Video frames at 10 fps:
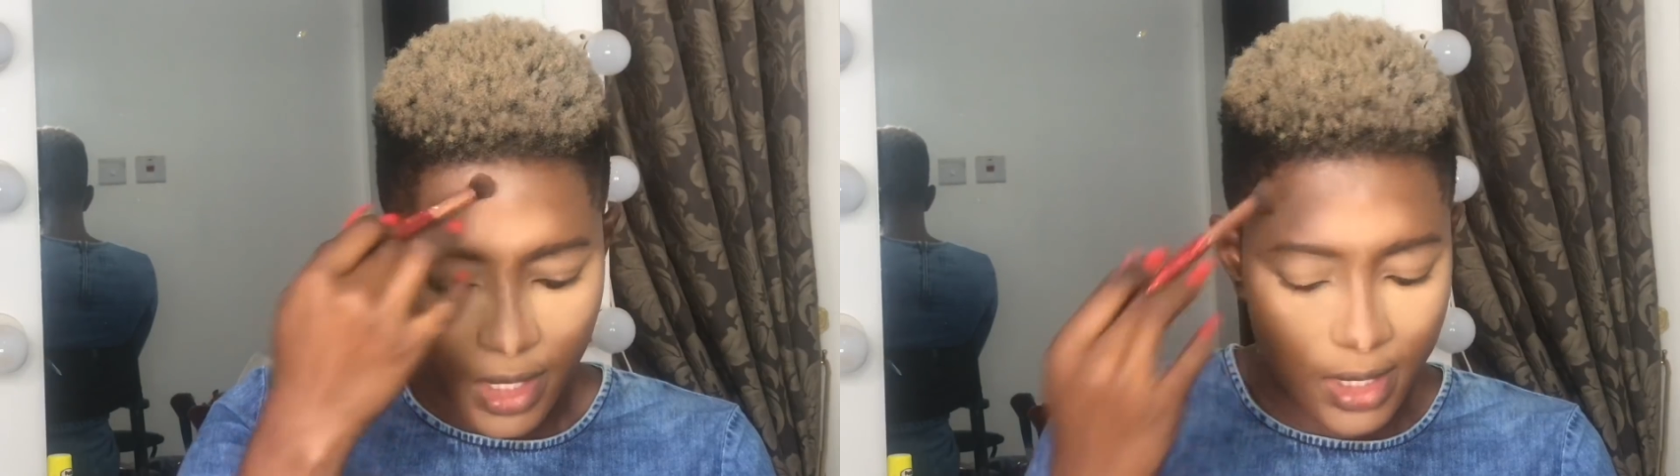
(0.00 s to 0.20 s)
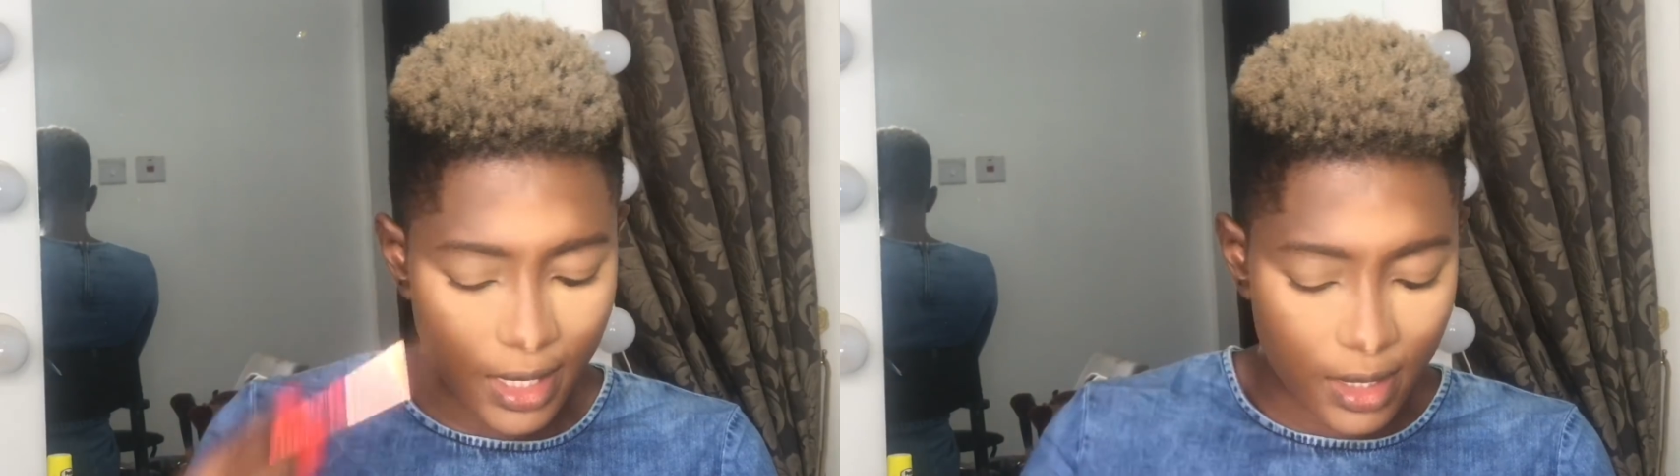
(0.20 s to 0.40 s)

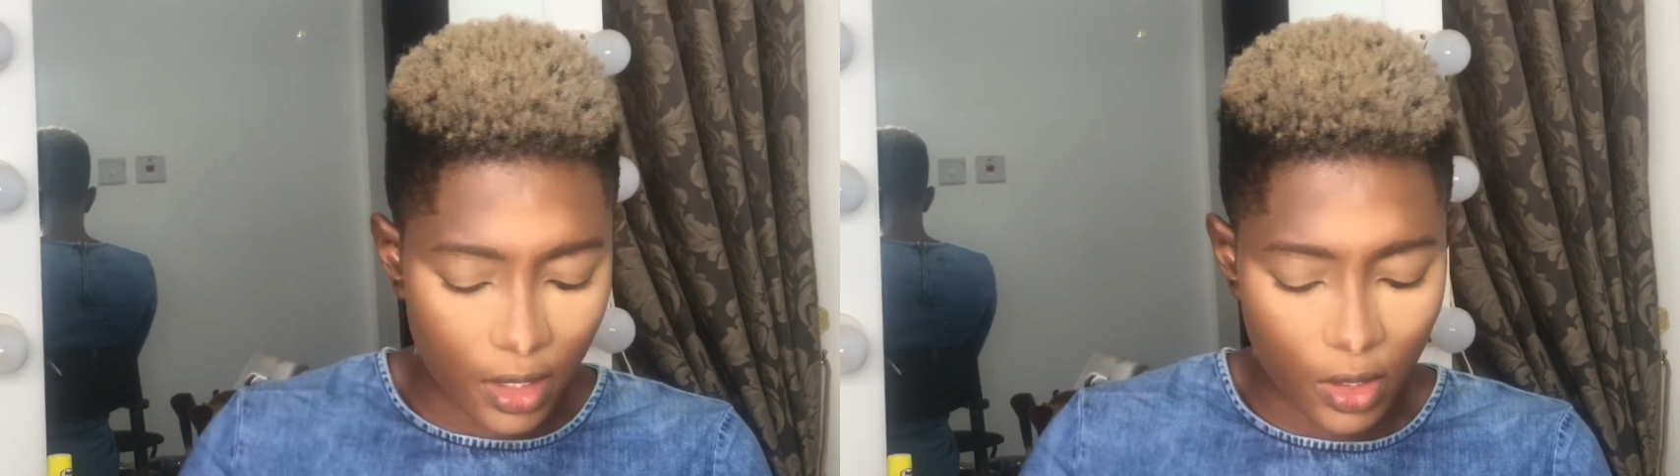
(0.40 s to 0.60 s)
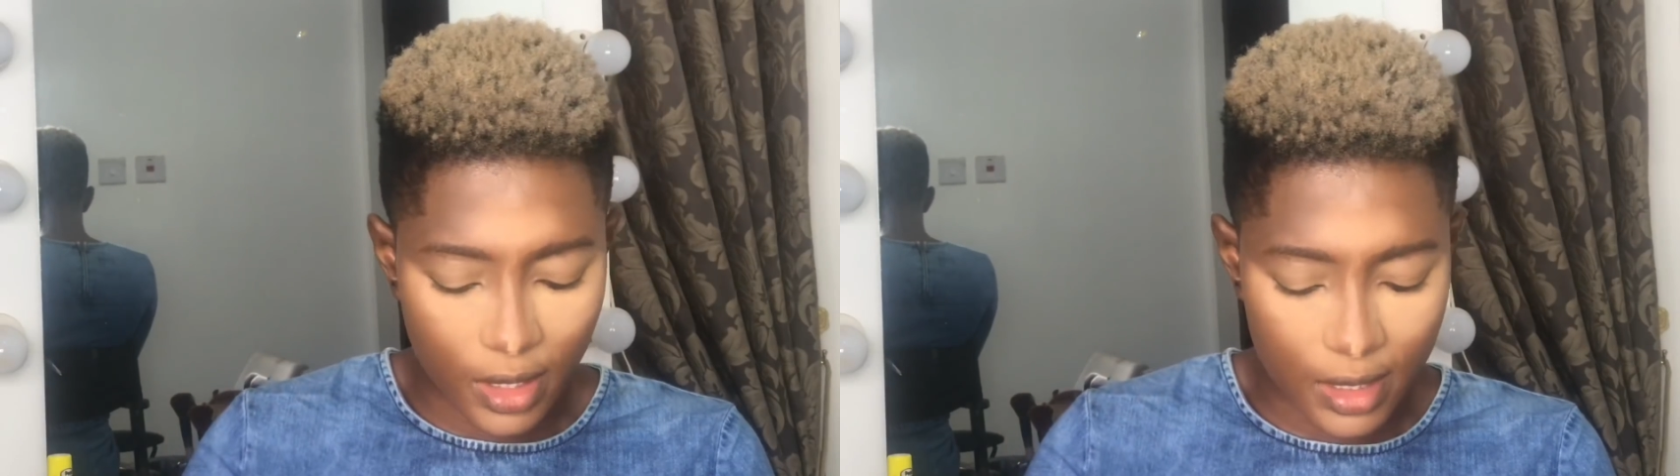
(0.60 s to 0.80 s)
So It takes
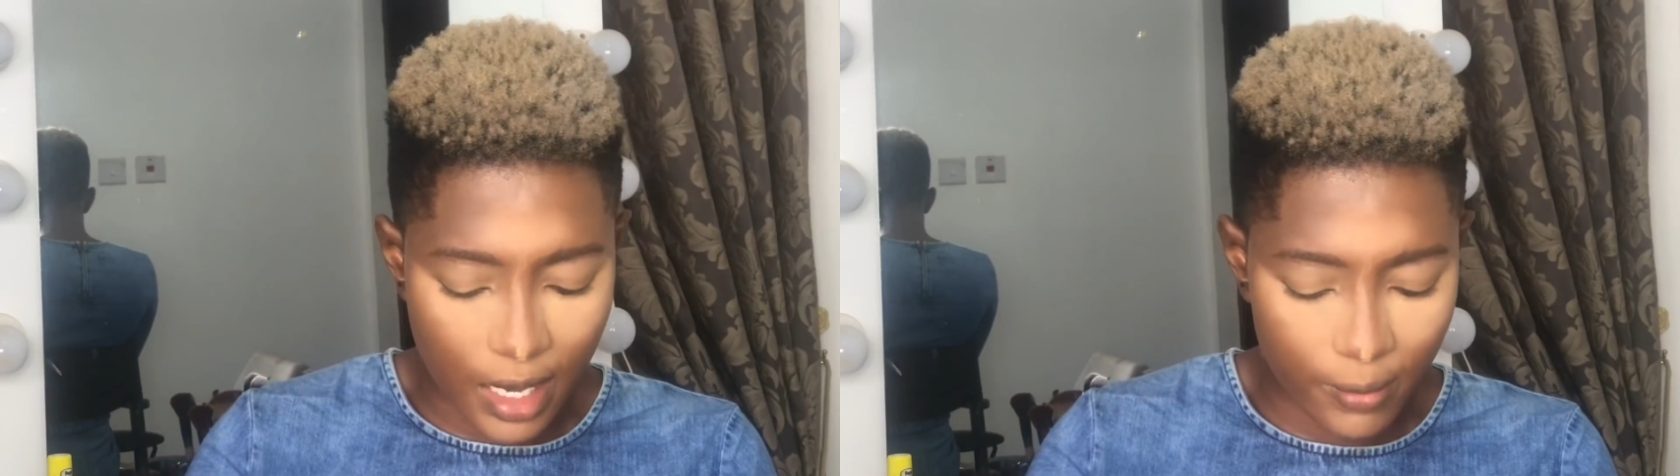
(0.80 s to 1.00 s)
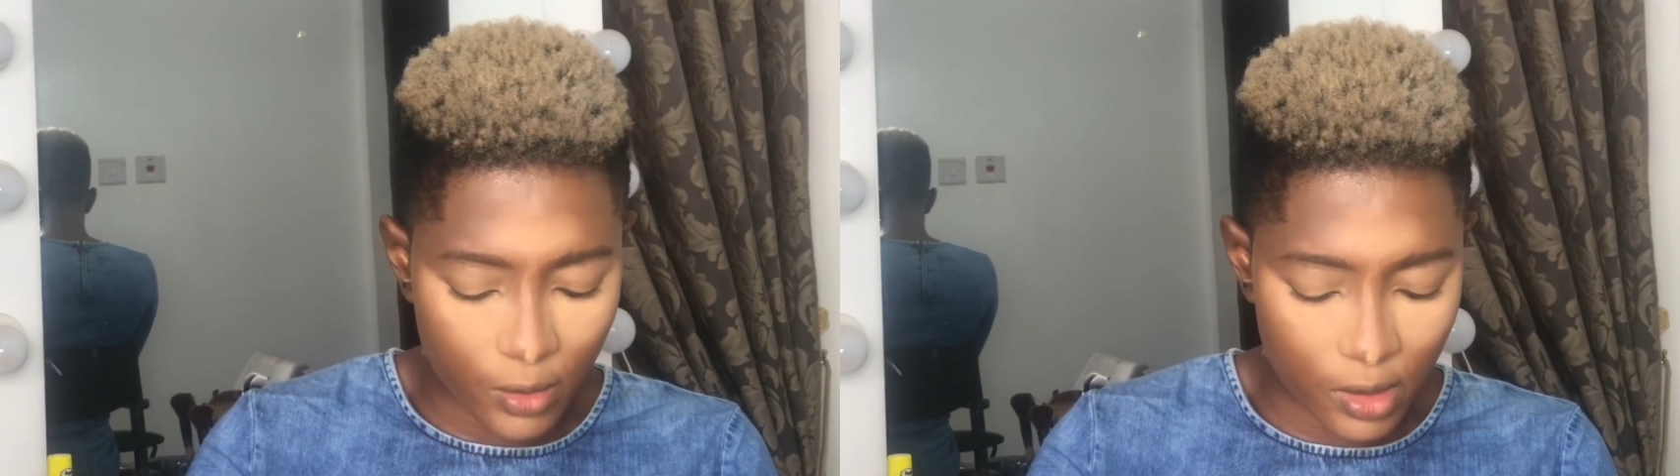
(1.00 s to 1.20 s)
a longer
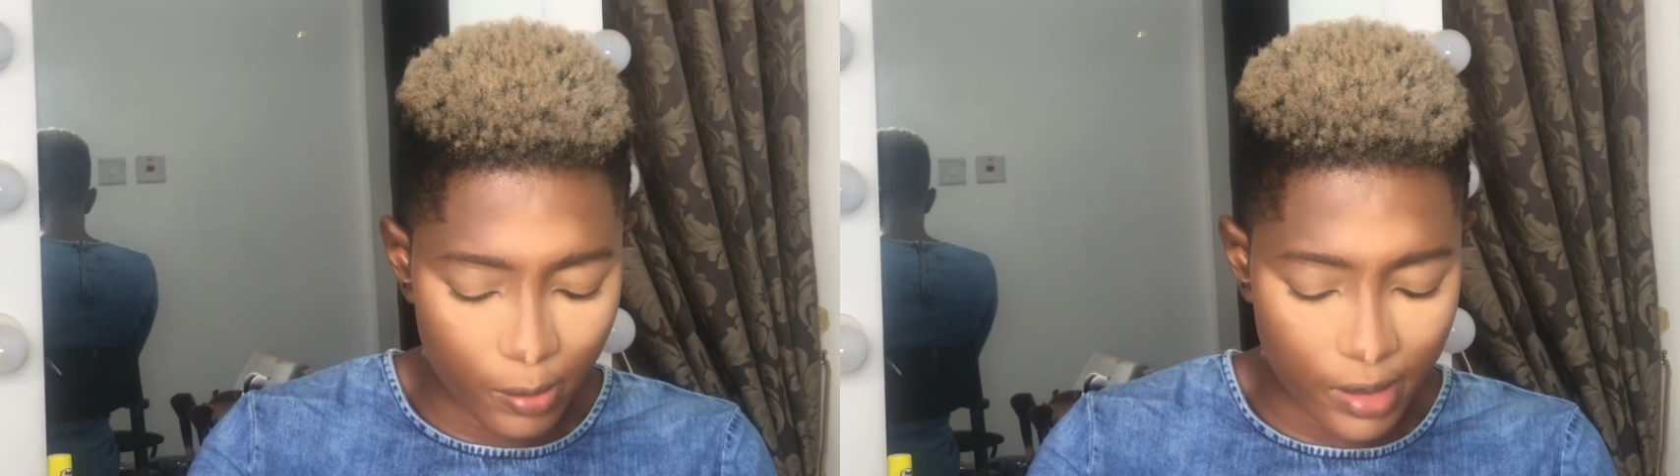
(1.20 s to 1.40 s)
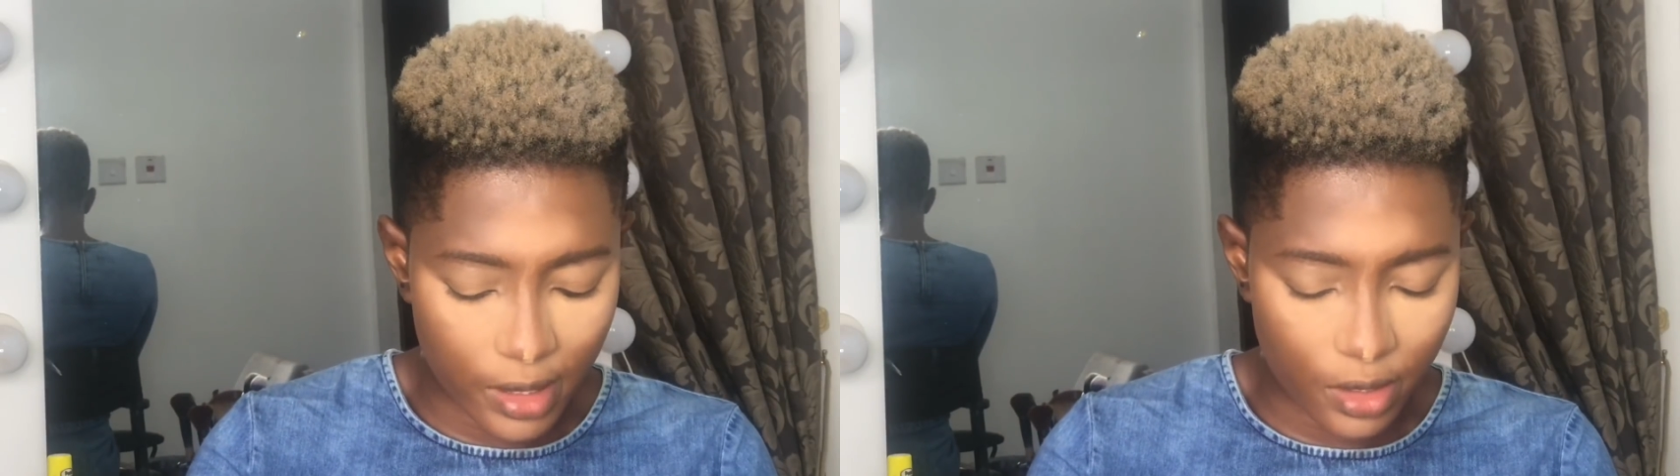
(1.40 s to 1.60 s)
time to
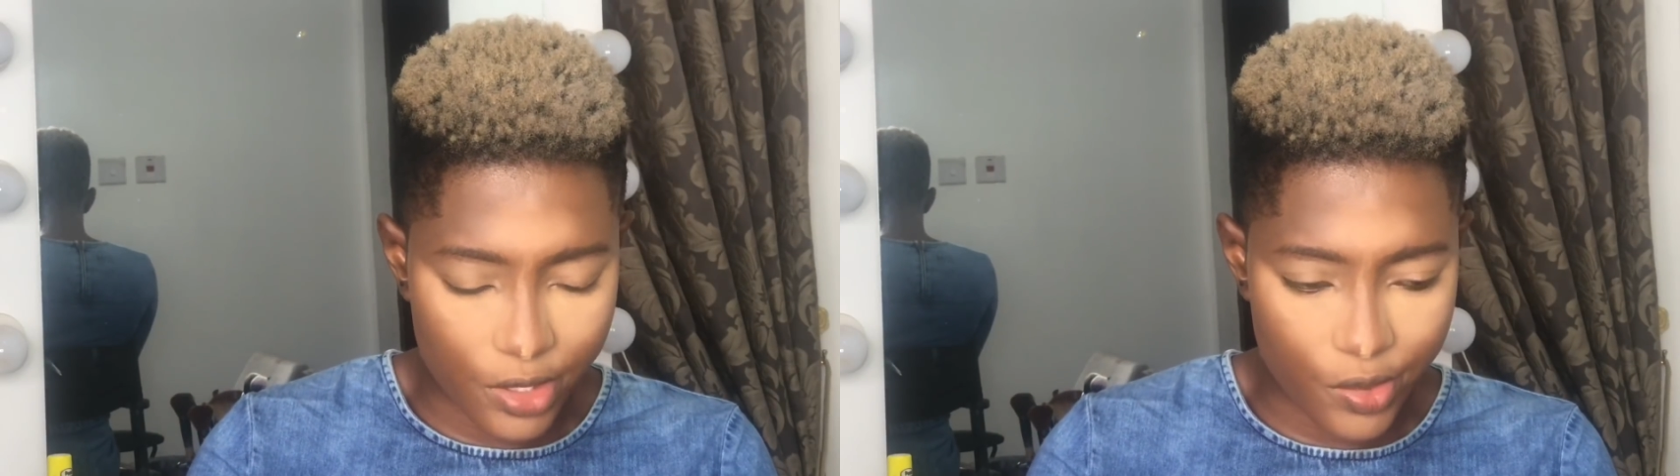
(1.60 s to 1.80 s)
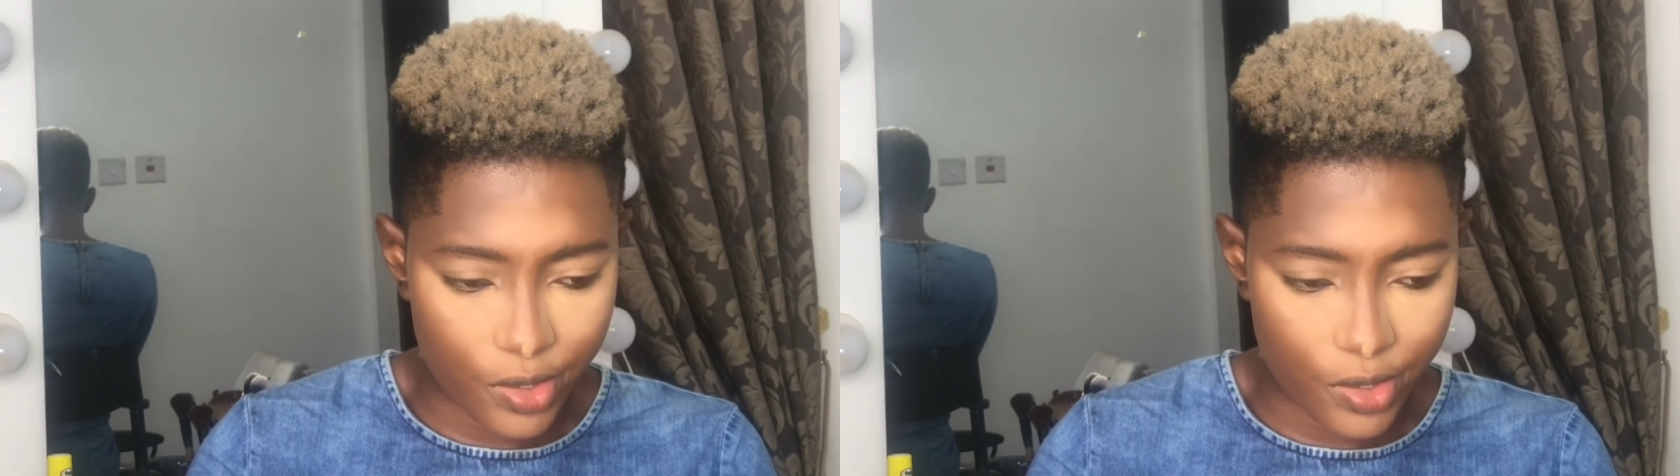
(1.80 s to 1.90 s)
blend